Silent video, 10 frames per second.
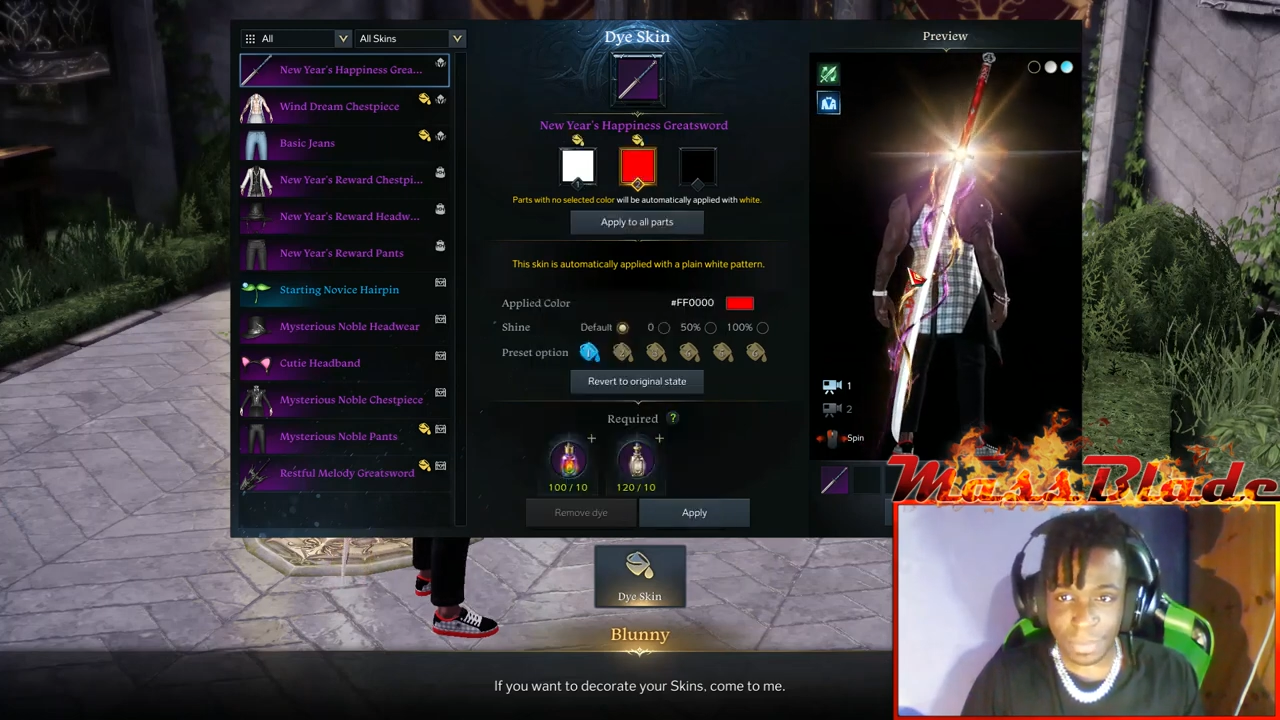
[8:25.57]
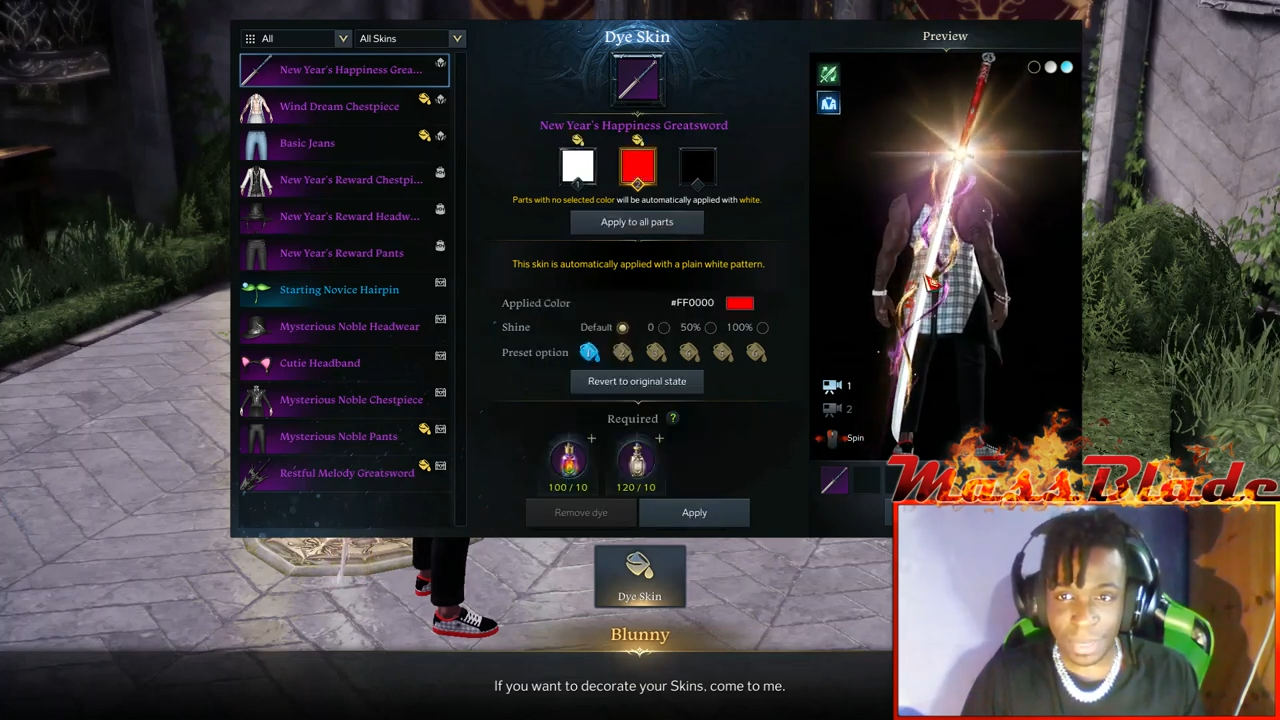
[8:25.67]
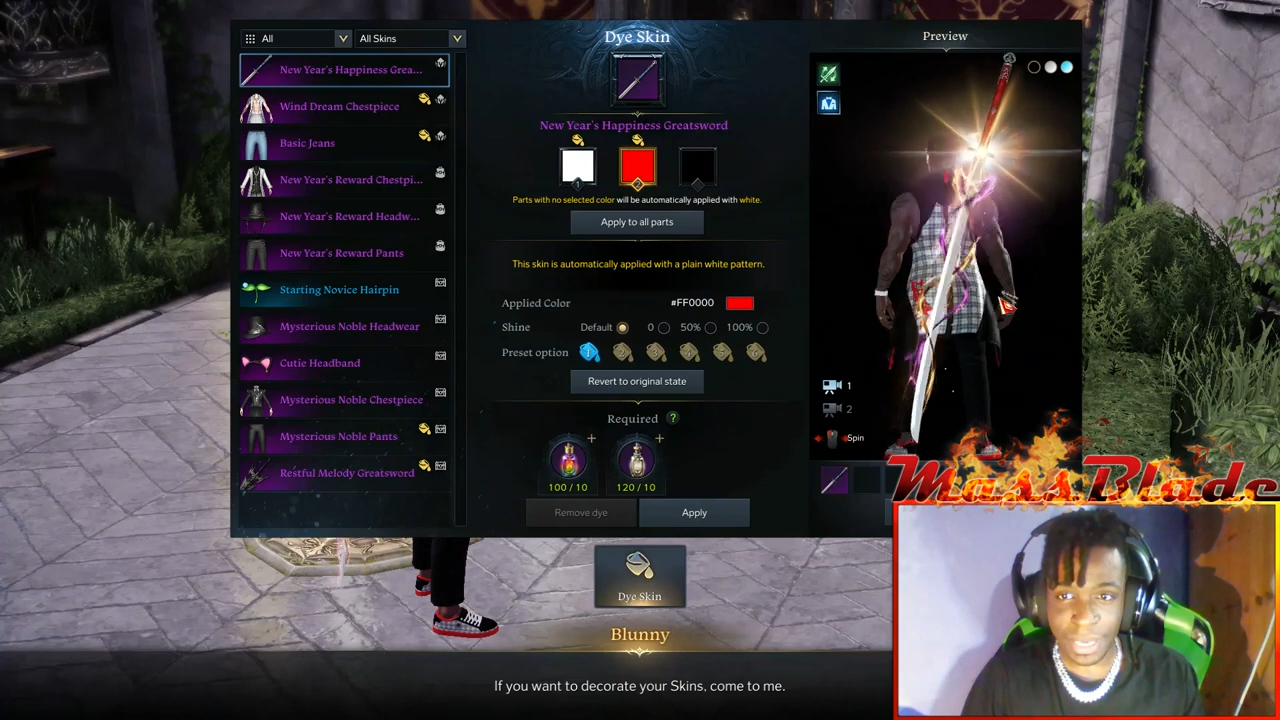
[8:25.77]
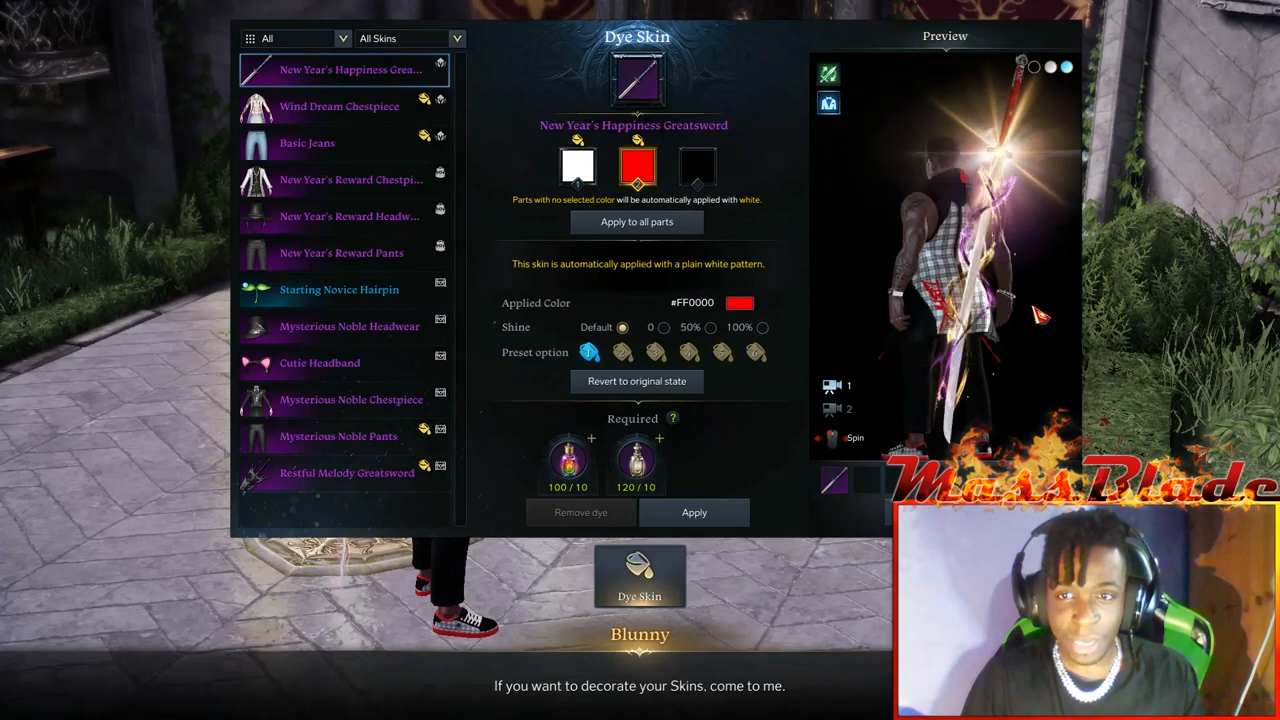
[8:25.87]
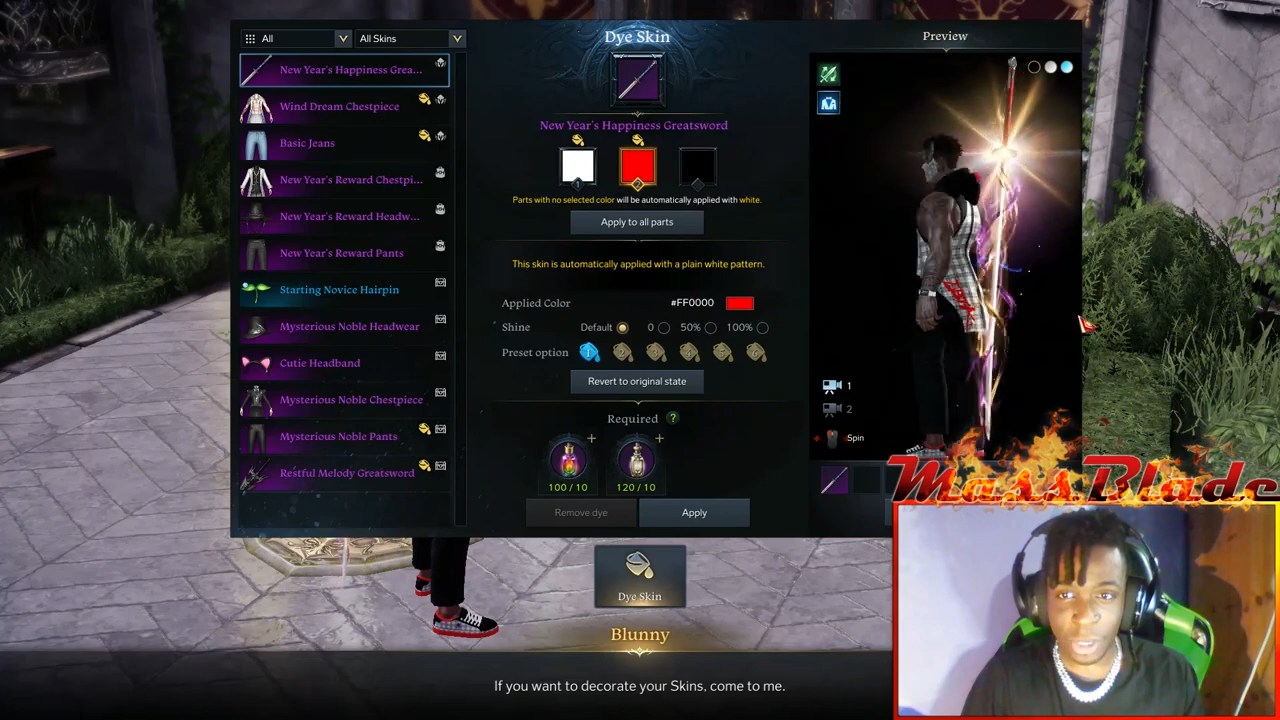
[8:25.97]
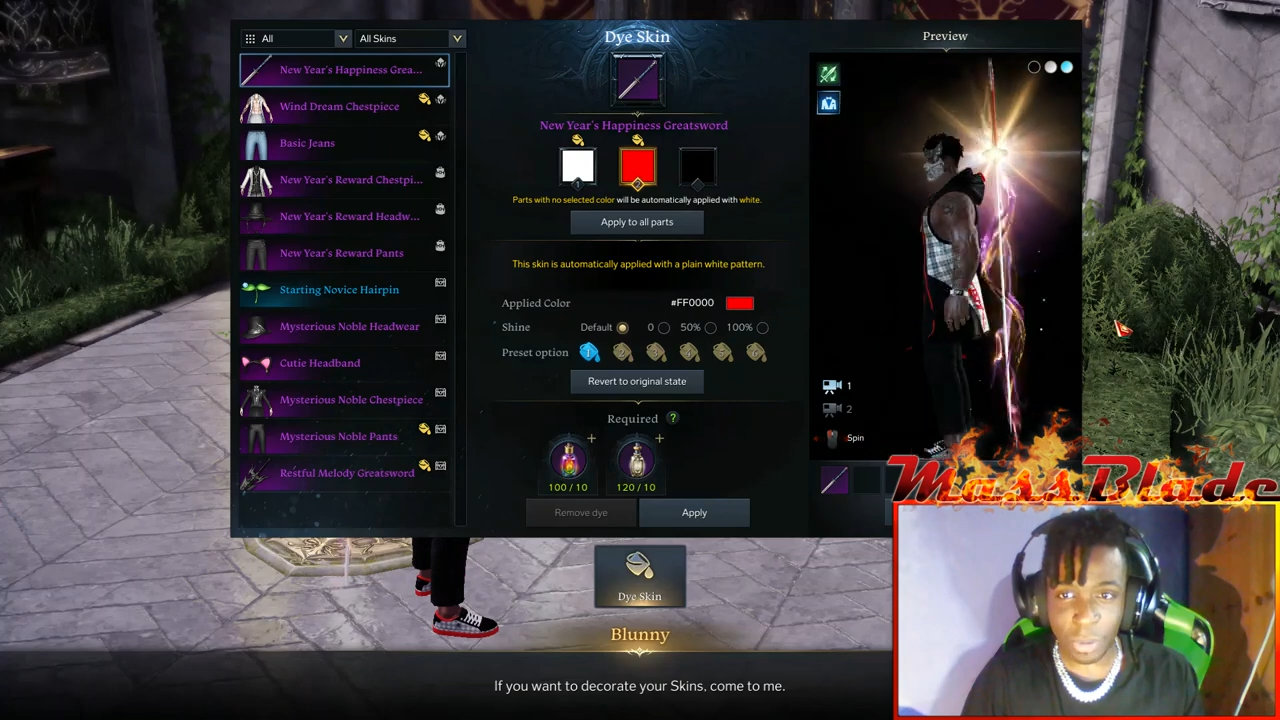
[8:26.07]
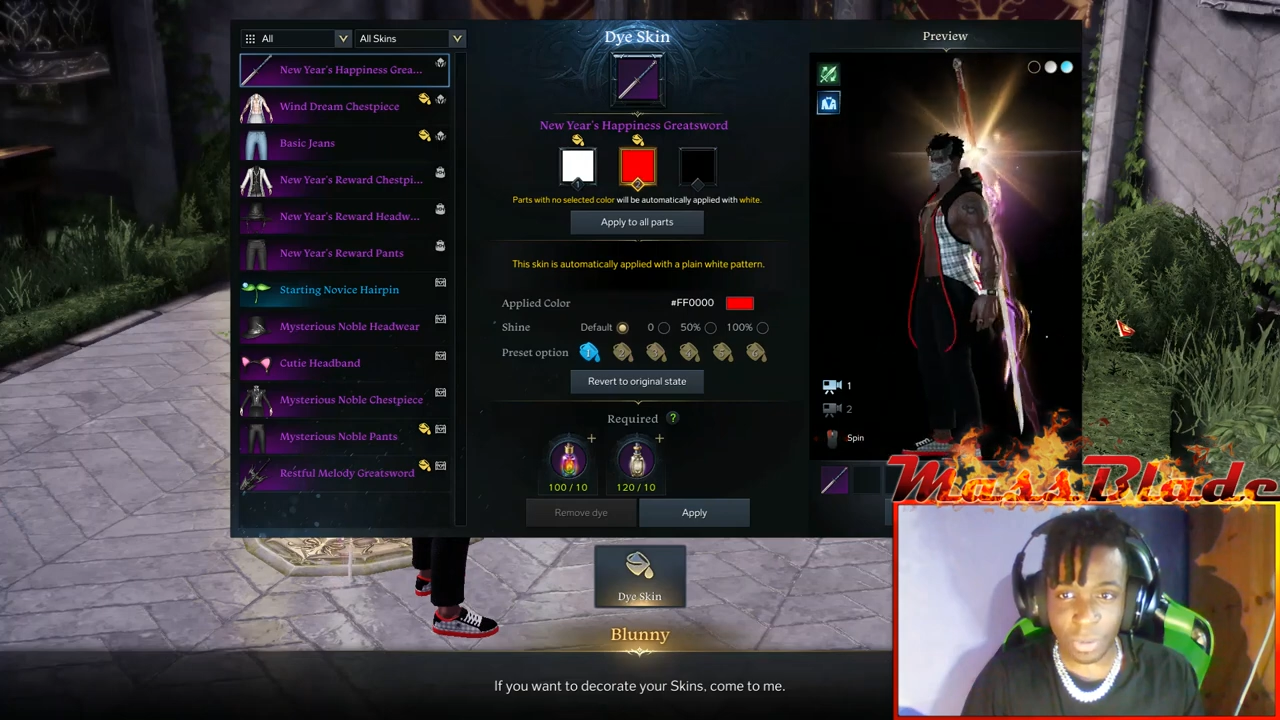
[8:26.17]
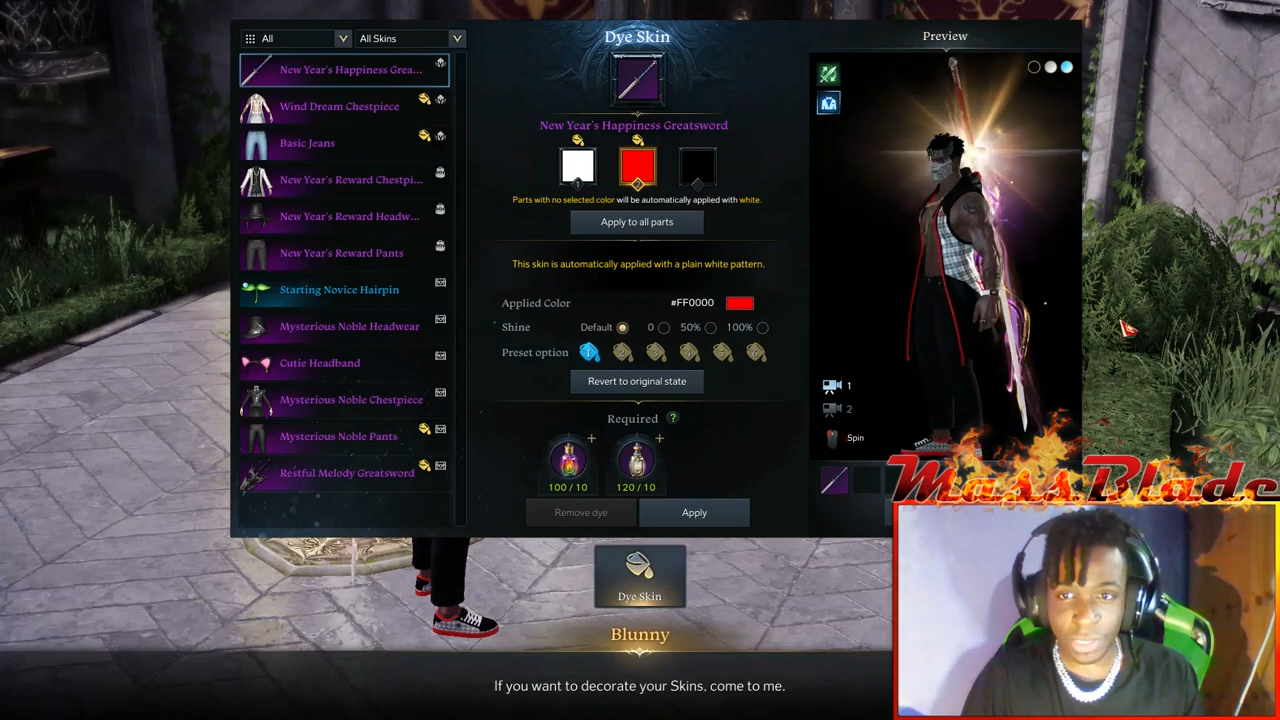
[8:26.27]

make it go